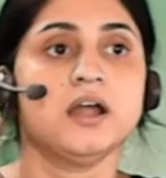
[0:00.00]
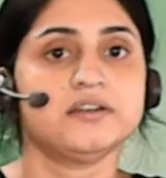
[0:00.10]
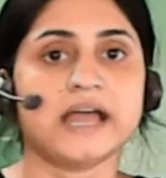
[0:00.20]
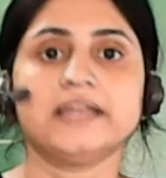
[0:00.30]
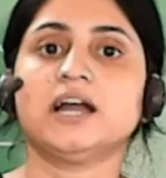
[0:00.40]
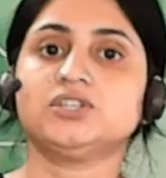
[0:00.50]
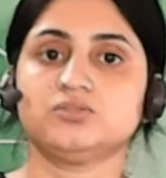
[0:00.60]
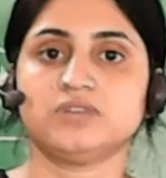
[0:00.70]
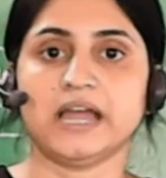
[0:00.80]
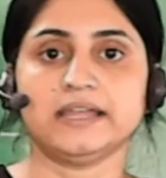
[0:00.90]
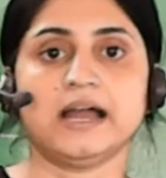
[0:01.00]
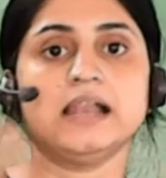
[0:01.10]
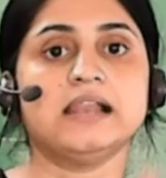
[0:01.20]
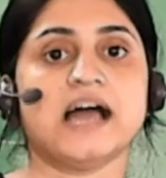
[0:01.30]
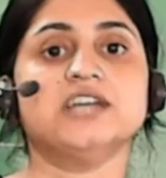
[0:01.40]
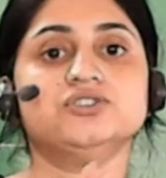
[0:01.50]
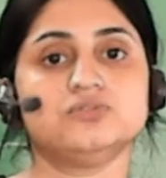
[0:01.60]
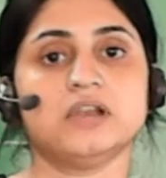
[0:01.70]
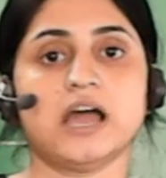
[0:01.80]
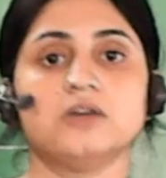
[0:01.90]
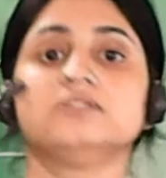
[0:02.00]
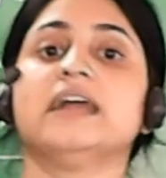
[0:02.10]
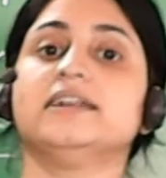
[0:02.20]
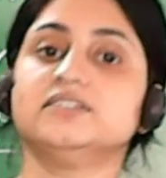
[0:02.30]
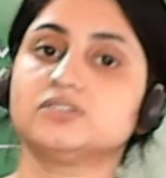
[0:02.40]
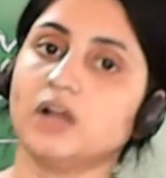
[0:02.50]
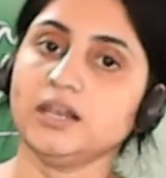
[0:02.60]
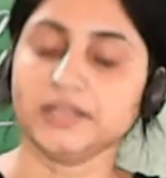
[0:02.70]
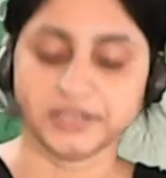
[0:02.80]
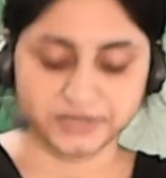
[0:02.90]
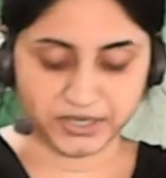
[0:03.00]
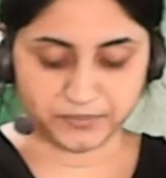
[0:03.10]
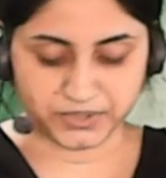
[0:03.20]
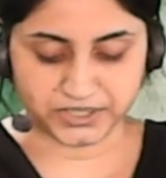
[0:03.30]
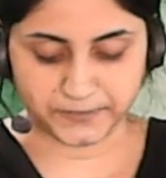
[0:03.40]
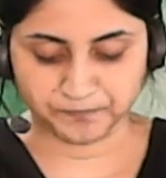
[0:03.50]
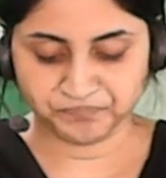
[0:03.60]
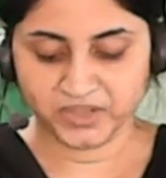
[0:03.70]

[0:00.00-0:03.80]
Tiger to tiger, lion to lion, that is called interbreeding.